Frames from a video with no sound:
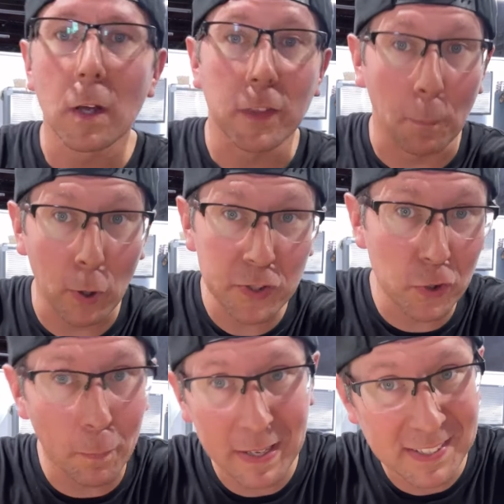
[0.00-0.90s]
The
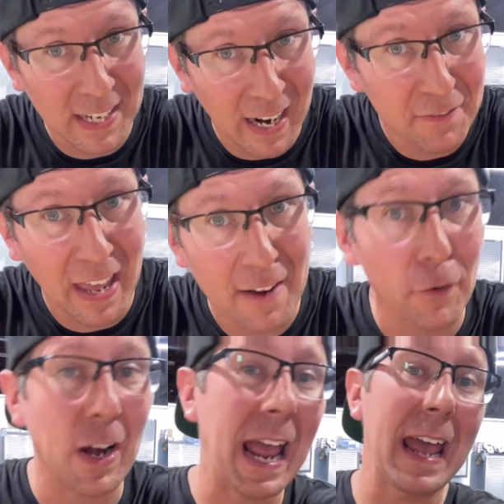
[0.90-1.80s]
personal best that I've
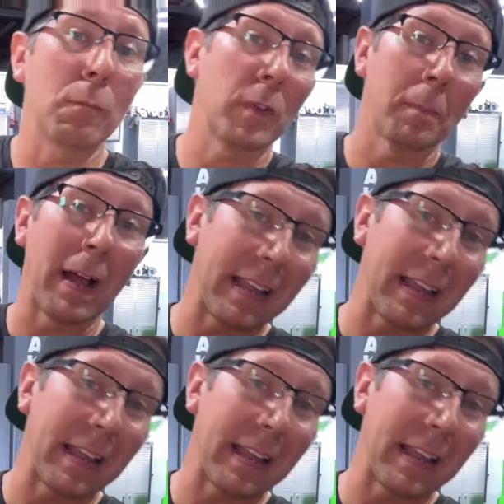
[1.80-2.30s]
ever had with my